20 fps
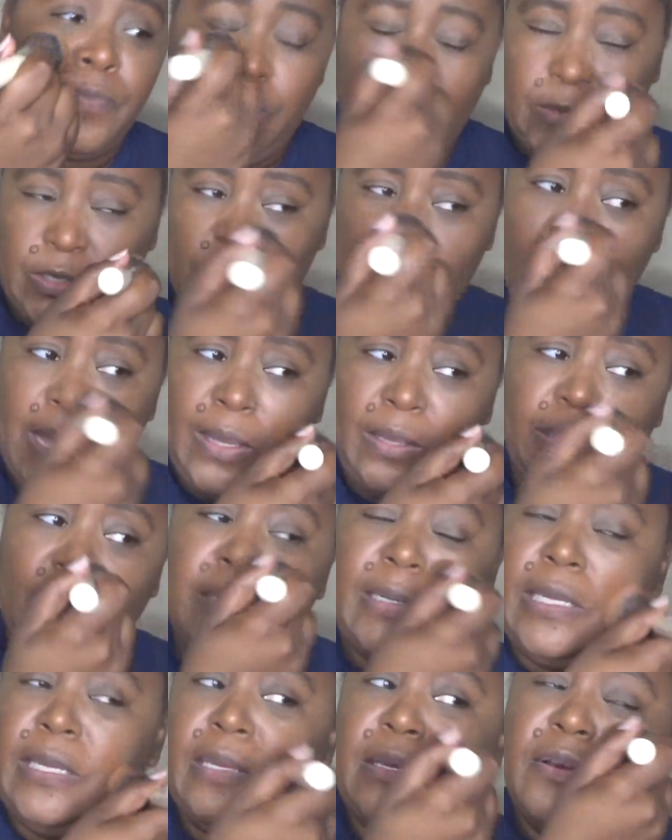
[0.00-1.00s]
Jaclyn
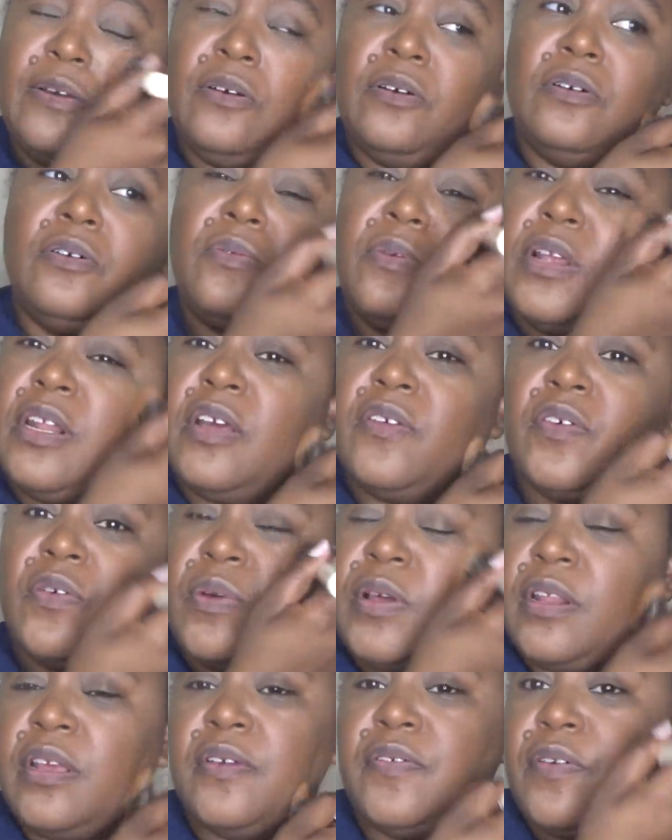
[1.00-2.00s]
Hill,
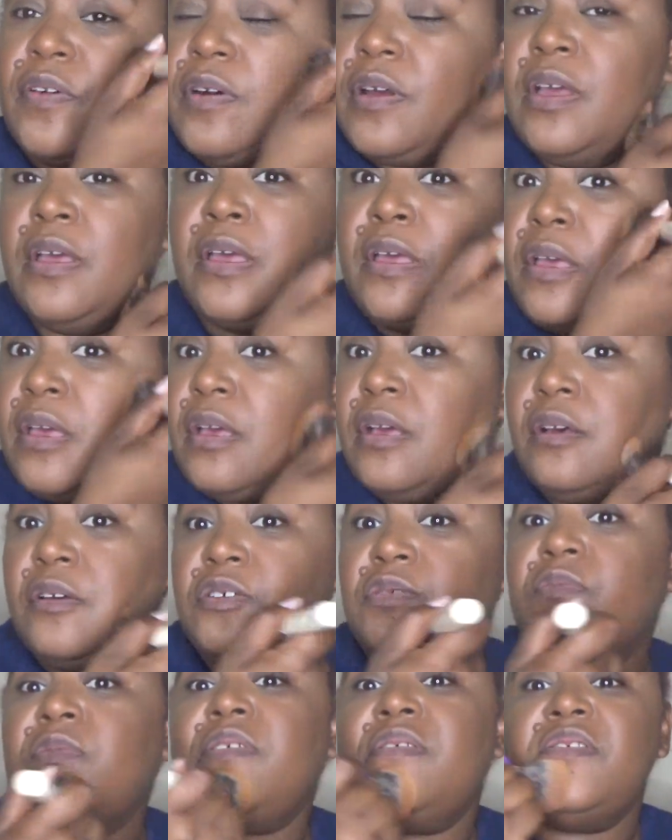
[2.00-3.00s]
whatever. Because
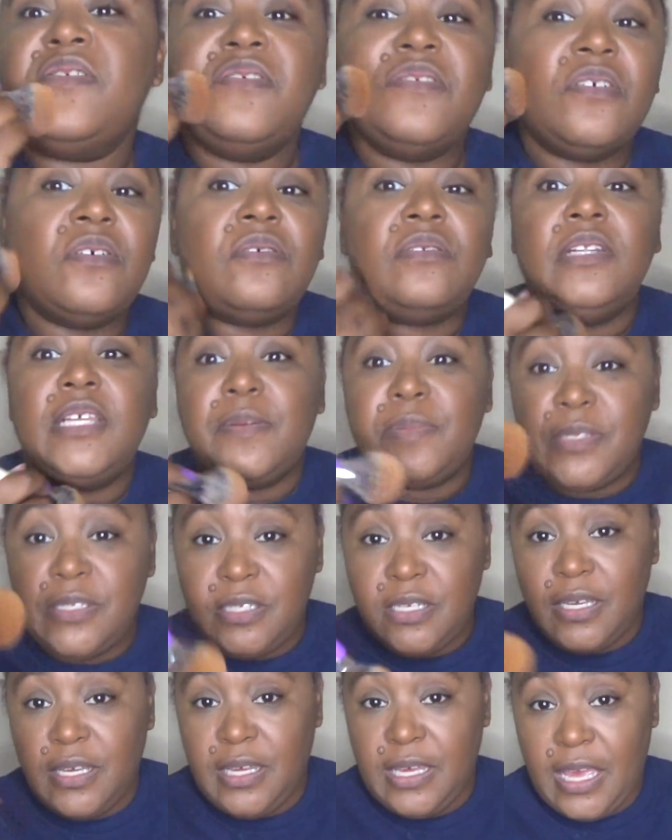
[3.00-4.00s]
when, you know,
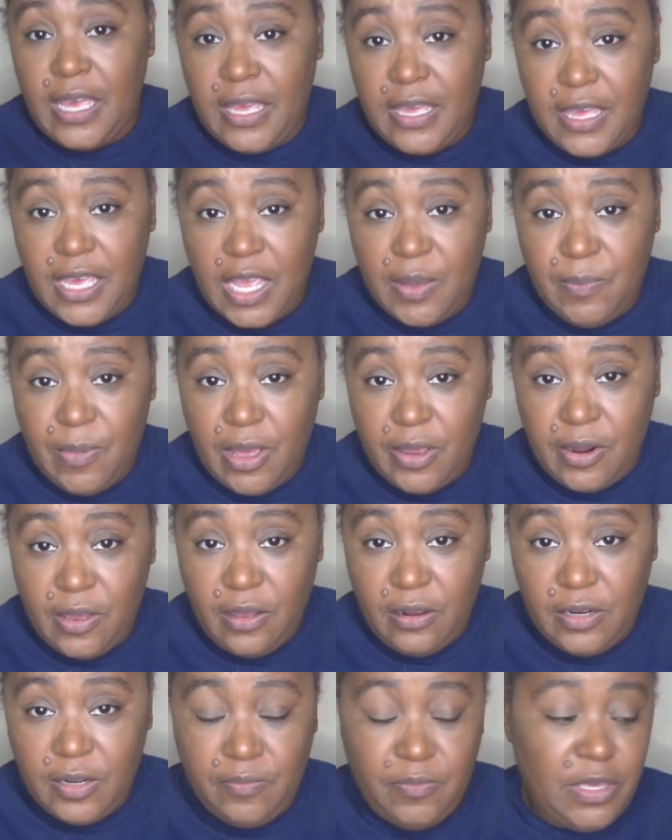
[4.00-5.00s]
Lipstick Gate came out
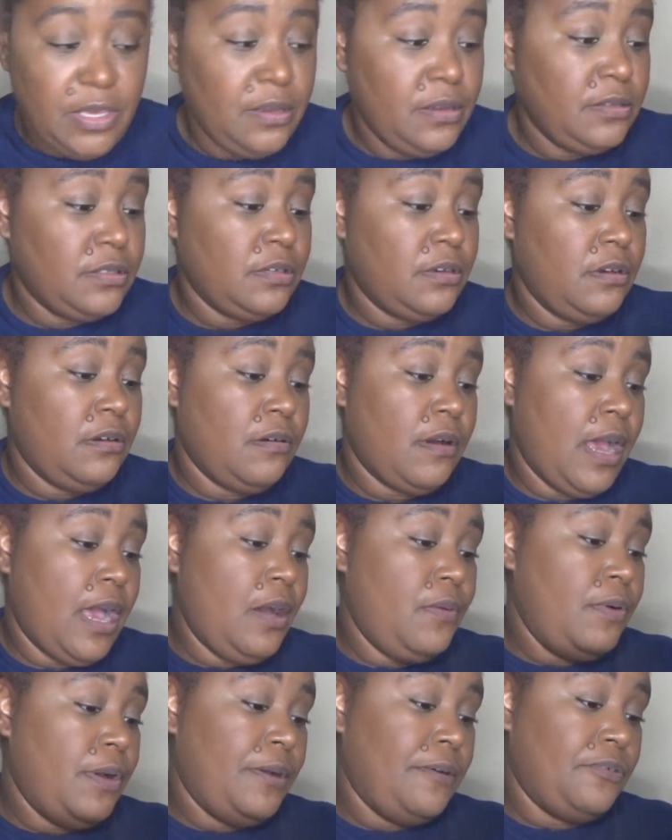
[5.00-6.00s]
all them years ago, I
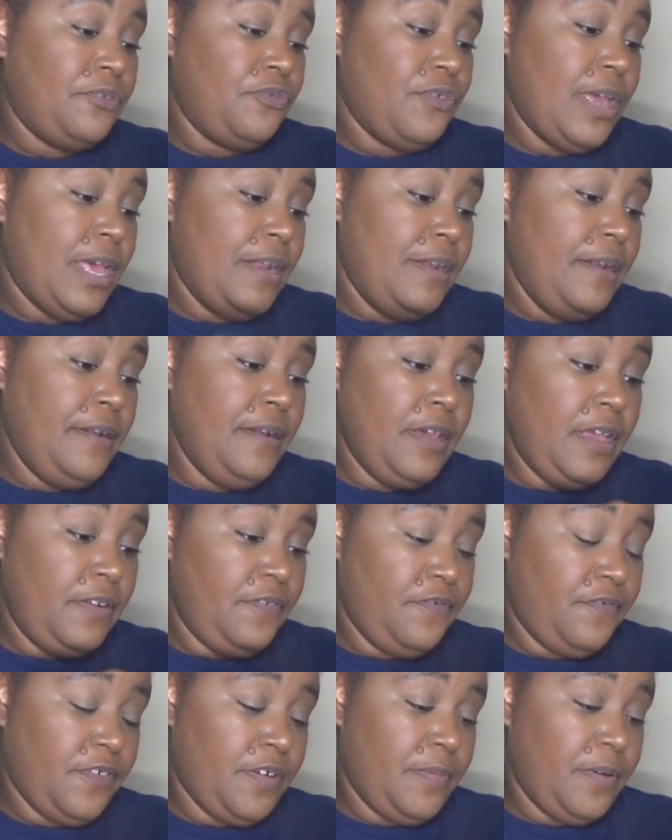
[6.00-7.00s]
wasn't going to try nothing
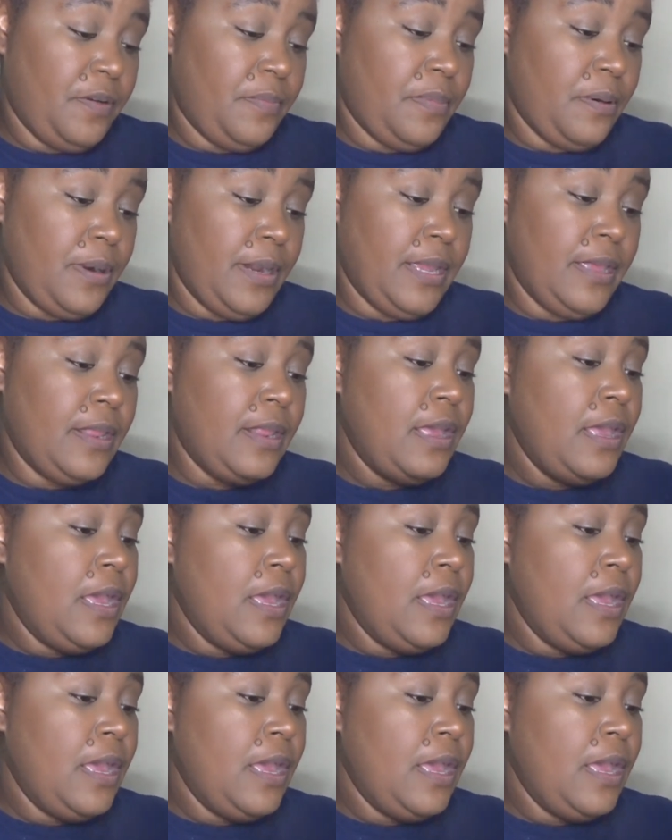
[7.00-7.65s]
from her brand.